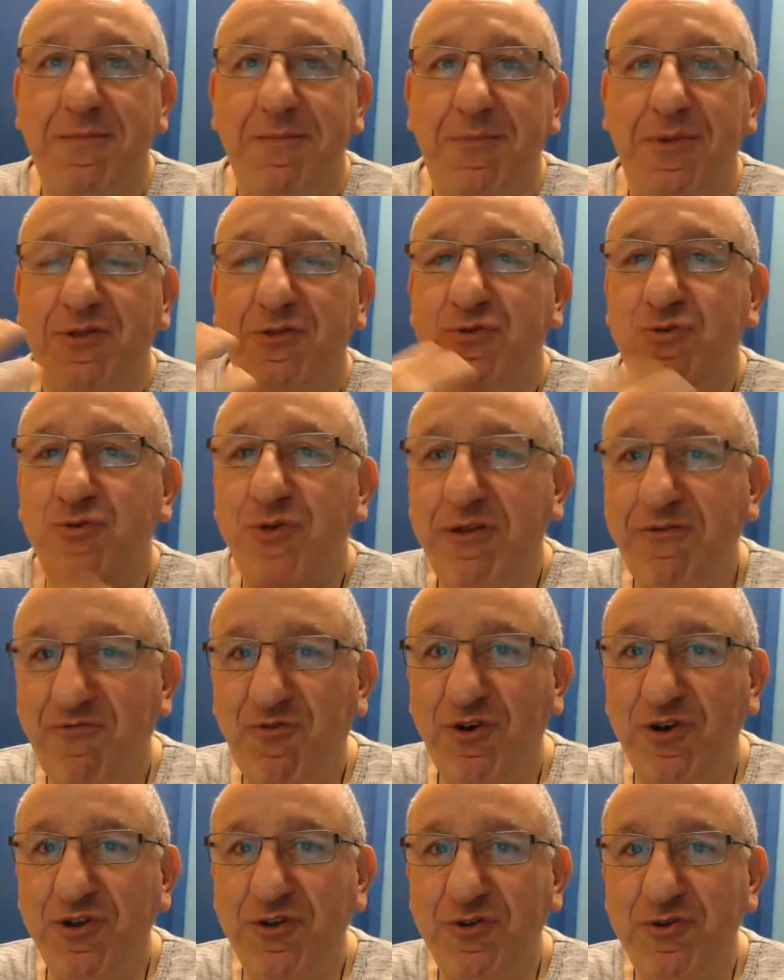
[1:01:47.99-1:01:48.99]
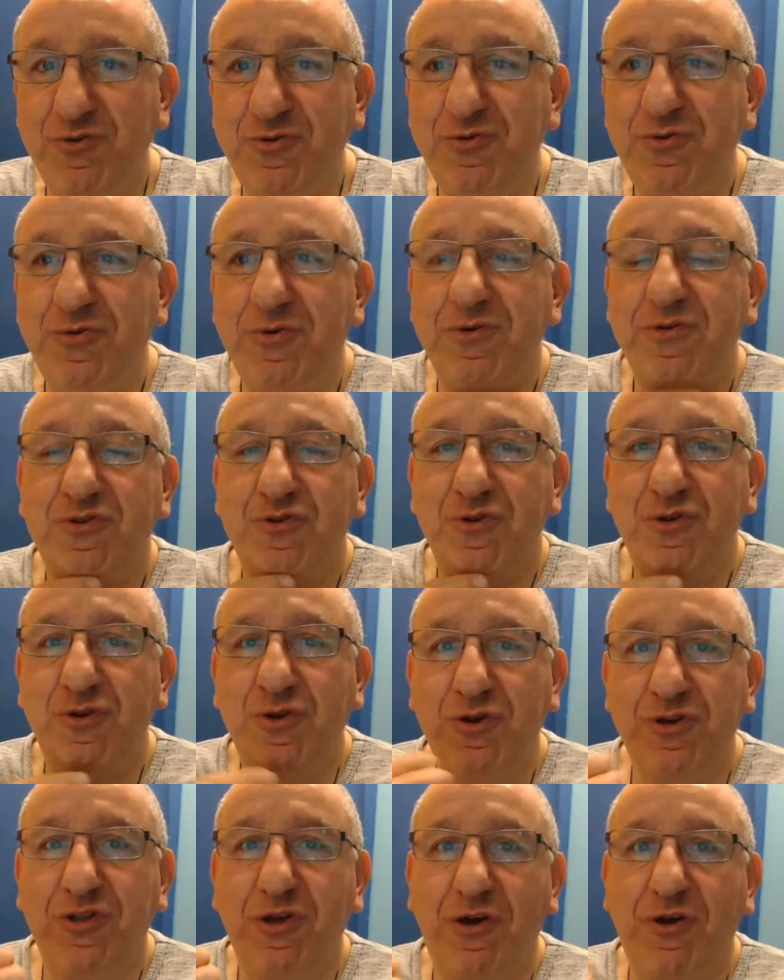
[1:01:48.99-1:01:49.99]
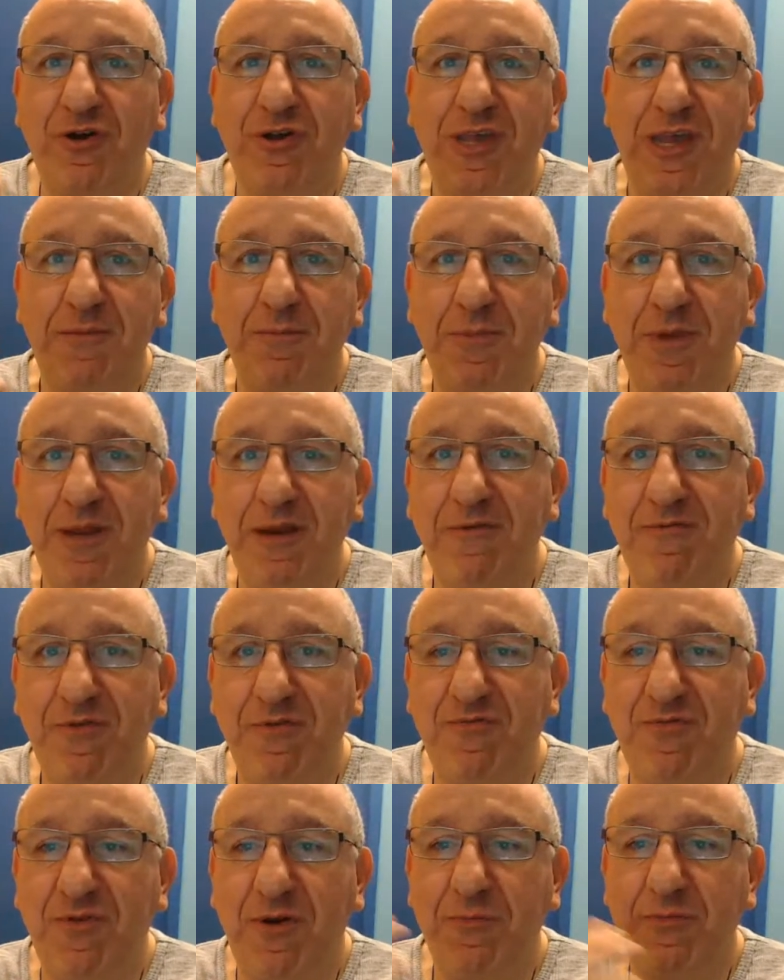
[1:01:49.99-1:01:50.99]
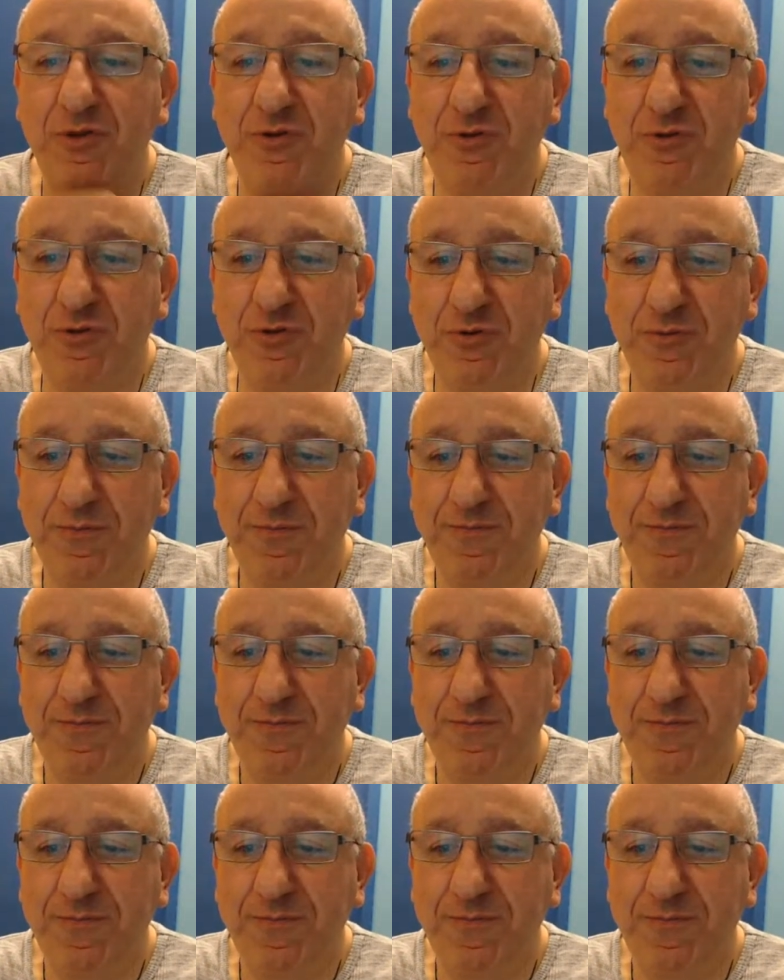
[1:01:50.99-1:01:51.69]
But do it for you so your dog can benefit from you too.